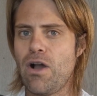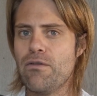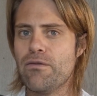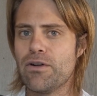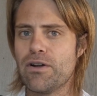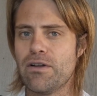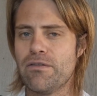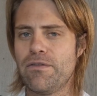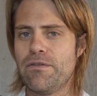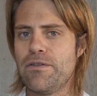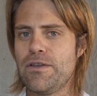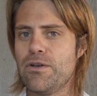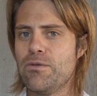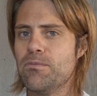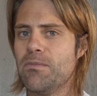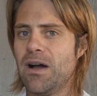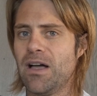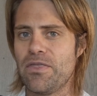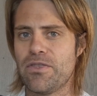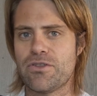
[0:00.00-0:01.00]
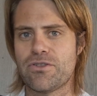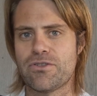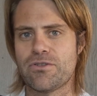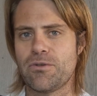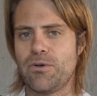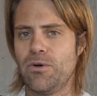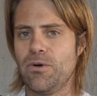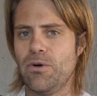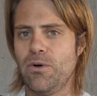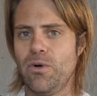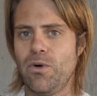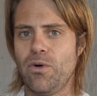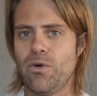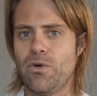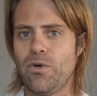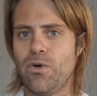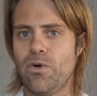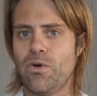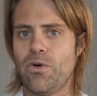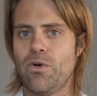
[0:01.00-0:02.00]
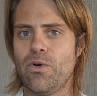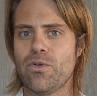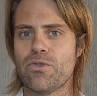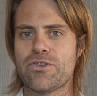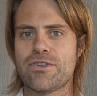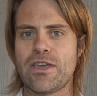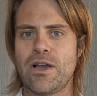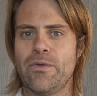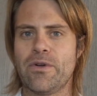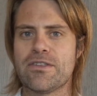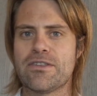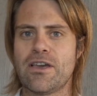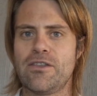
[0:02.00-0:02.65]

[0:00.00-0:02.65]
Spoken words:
over a few months or so on.